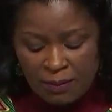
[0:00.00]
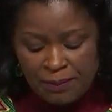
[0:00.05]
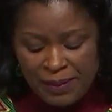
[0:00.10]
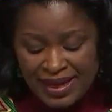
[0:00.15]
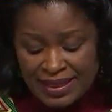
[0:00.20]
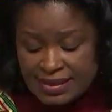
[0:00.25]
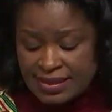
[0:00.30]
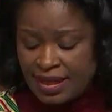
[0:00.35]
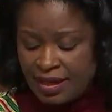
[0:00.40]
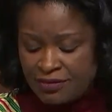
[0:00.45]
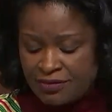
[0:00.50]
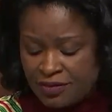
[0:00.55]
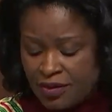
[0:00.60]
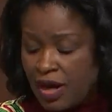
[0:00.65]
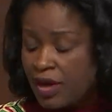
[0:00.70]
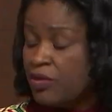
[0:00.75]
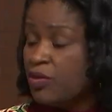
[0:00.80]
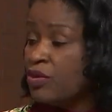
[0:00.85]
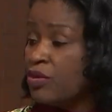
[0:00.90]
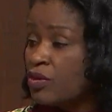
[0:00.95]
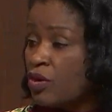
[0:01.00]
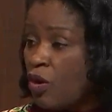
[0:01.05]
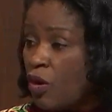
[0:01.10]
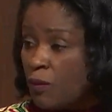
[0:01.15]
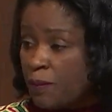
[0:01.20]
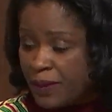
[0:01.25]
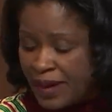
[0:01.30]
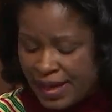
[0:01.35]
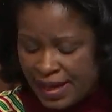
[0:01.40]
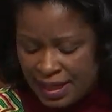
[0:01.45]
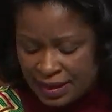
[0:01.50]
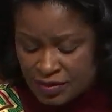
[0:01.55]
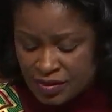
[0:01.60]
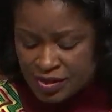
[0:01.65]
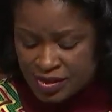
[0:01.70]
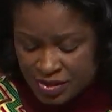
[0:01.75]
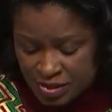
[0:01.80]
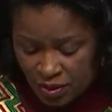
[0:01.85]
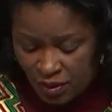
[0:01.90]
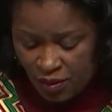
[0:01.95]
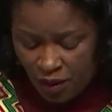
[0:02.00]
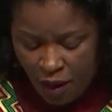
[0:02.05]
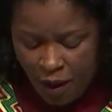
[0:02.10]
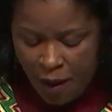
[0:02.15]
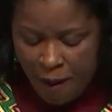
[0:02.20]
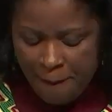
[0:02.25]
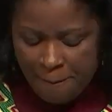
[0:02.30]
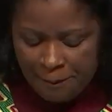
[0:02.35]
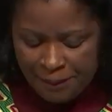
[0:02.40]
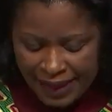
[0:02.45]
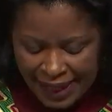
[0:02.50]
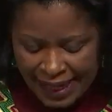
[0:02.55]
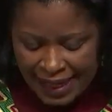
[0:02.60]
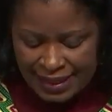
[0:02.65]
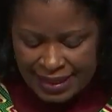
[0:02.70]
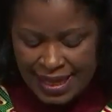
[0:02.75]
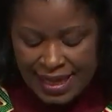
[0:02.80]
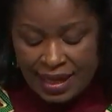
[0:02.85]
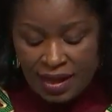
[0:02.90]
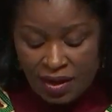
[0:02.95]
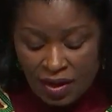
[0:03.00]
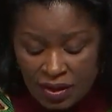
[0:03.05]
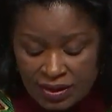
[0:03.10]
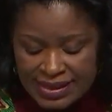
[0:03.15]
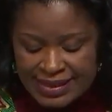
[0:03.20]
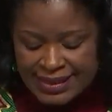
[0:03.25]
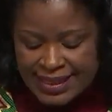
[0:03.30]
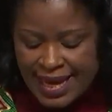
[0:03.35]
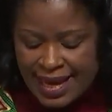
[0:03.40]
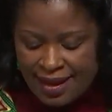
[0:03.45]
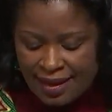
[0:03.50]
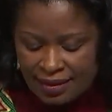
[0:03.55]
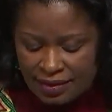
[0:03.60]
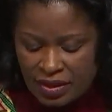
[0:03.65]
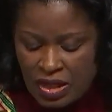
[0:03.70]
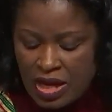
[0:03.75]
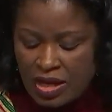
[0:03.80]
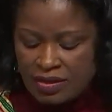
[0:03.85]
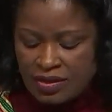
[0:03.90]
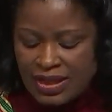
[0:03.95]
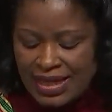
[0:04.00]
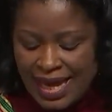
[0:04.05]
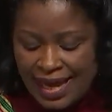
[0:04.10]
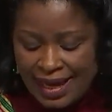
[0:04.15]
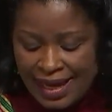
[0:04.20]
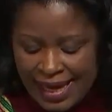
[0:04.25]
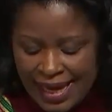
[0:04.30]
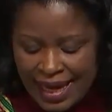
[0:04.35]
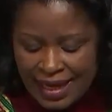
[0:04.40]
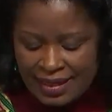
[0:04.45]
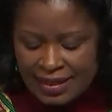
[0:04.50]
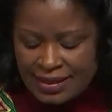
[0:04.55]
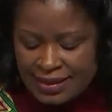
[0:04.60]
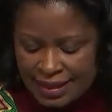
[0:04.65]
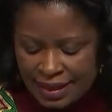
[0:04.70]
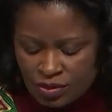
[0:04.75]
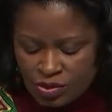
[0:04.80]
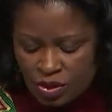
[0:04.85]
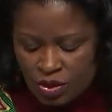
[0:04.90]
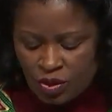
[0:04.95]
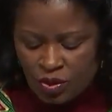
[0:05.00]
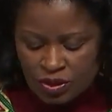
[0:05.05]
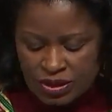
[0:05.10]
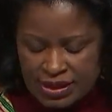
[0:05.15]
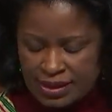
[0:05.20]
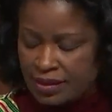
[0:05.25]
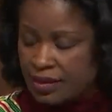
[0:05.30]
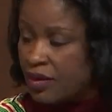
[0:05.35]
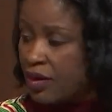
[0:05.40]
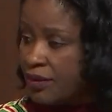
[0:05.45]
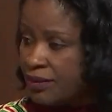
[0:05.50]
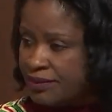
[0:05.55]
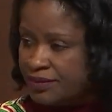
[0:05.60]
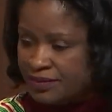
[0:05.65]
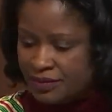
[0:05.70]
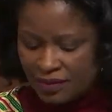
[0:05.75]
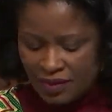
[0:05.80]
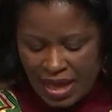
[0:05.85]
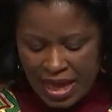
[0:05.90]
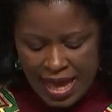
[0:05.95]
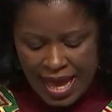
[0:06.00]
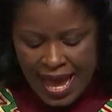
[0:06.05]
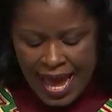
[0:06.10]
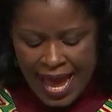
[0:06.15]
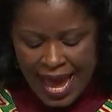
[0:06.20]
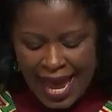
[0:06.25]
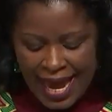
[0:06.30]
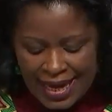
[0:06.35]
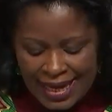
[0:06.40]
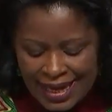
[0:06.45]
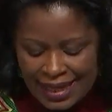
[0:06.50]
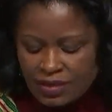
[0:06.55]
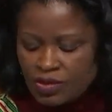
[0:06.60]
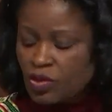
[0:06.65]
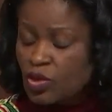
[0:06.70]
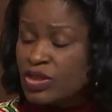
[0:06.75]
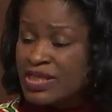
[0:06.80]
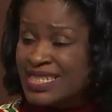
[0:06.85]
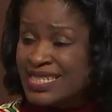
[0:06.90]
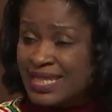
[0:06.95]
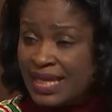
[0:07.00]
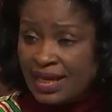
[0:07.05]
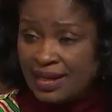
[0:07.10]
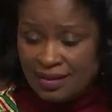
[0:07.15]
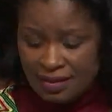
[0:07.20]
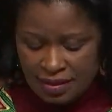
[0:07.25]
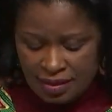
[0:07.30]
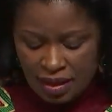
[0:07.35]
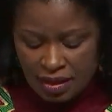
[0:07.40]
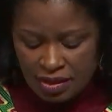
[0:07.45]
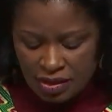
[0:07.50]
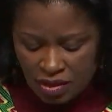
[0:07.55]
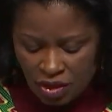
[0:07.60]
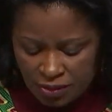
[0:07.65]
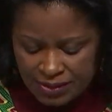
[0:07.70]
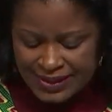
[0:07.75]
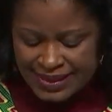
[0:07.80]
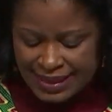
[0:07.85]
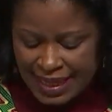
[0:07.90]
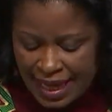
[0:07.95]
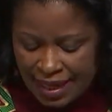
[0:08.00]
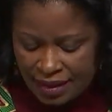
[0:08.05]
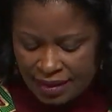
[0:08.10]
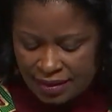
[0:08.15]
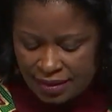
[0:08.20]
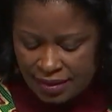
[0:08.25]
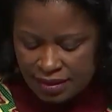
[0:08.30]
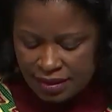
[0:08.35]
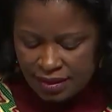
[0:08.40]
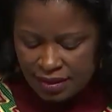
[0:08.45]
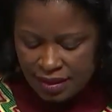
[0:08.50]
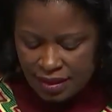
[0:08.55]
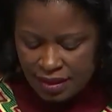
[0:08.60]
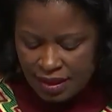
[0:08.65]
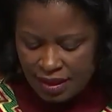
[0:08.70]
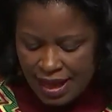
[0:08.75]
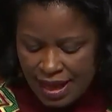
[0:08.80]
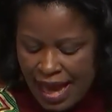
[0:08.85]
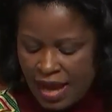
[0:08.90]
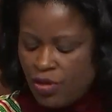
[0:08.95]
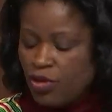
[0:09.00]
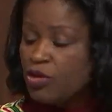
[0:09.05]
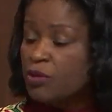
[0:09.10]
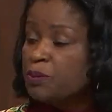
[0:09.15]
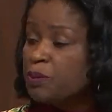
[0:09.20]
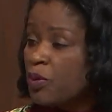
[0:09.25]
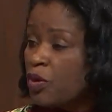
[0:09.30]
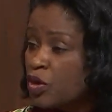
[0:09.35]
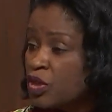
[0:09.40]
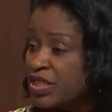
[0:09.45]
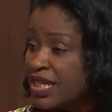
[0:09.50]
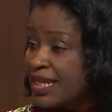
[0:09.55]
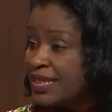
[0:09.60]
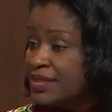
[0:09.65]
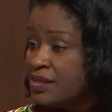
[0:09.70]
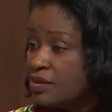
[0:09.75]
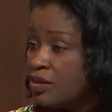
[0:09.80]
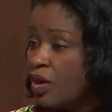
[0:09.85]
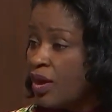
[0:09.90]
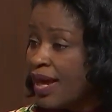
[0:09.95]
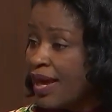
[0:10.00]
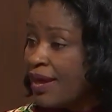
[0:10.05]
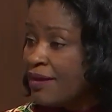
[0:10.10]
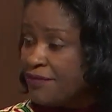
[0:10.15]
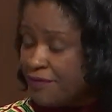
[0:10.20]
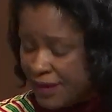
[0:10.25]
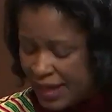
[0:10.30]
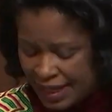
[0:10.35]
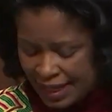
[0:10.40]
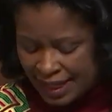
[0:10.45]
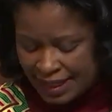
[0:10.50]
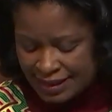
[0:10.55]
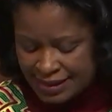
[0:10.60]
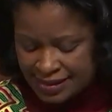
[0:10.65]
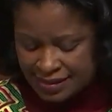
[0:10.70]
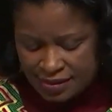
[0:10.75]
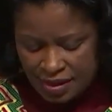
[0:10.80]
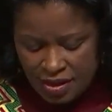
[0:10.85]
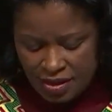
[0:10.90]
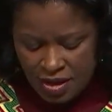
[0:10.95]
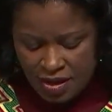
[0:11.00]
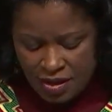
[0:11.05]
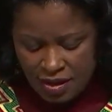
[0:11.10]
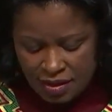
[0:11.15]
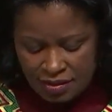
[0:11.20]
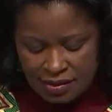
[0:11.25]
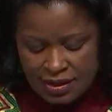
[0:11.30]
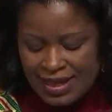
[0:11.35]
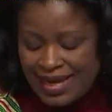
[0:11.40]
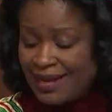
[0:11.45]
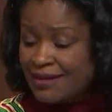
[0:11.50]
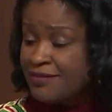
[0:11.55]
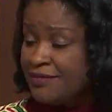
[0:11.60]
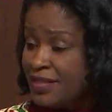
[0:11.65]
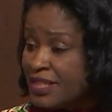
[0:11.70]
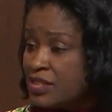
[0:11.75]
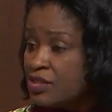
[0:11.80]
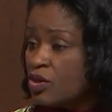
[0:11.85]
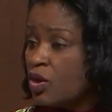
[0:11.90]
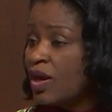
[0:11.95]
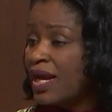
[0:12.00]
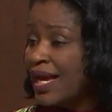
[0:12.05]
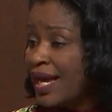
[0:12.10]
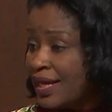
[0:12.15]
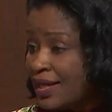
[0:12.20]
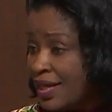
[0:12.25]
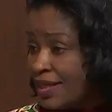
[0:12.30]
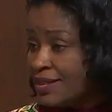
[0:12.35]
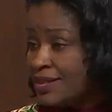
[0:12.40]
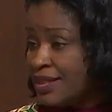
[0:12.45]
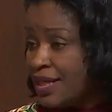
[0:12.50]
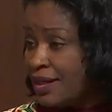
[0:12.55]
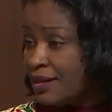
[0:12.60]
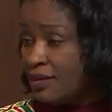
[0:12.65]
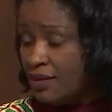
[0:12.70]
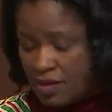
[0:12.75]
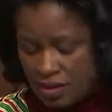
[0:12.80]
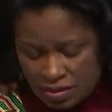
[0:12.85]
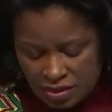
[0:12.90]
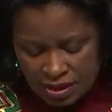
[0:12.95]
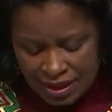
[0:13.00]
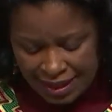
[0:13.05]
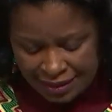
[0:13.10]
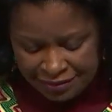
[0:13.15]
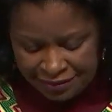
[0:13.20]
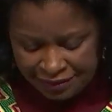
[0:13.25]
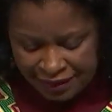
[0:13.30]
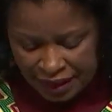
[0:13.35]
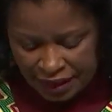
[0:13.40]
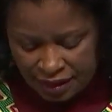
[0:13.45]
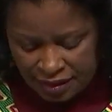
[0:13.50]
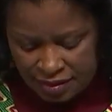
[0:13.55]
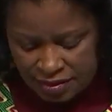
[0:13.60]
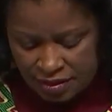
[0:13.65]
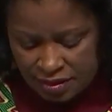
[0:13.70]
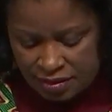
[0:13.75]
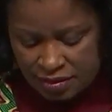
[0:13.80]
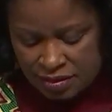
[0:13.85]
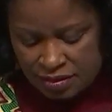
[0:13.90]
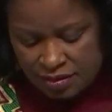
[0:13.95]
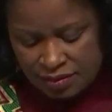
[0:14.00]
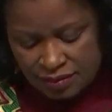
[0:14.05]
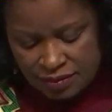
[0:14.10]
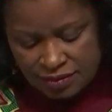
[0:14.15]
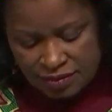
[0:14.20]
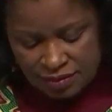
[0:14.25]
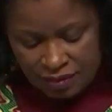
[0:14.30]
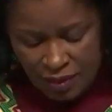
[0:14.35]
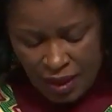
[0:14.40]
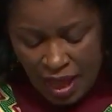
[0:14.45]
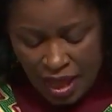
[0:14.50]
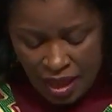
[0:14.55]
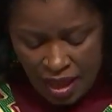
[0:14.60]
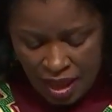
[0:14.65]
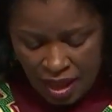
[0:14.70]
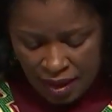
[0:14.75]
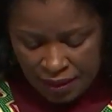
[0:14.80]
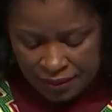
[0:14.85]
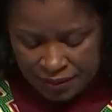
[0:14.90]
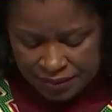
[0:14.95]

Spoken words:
The absence of local correspondence prevents us from clearly understanding the reality of the continent, and it is also a barrier to an effective projection of the Canadian vision in Africa.